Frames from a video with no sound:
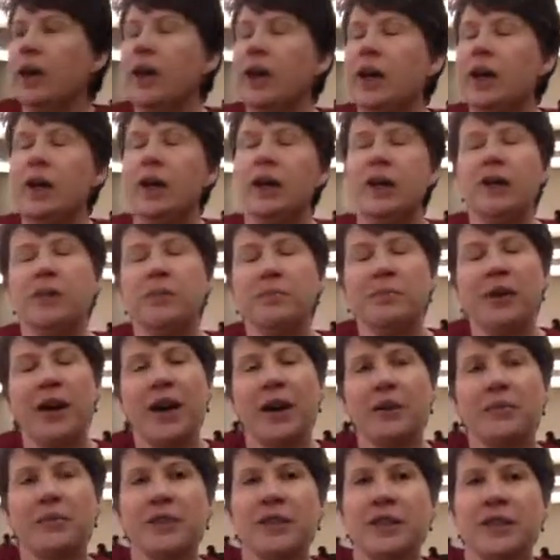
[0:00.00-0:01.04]

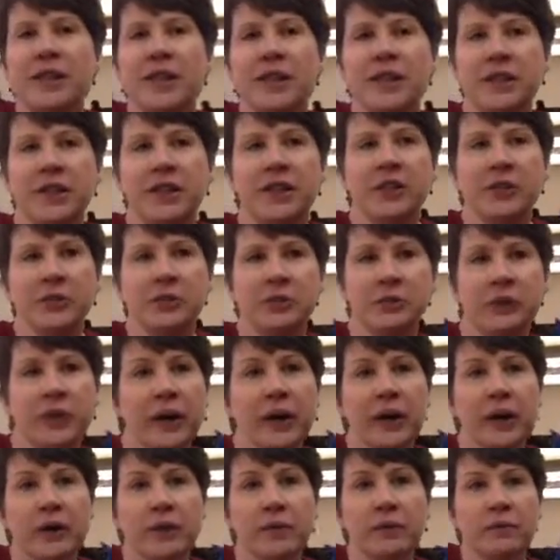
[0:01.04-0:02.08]
I would say 10 or
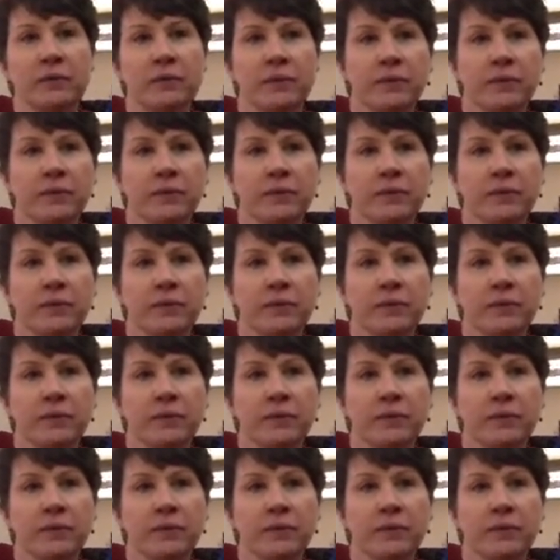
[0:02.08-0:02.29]
12.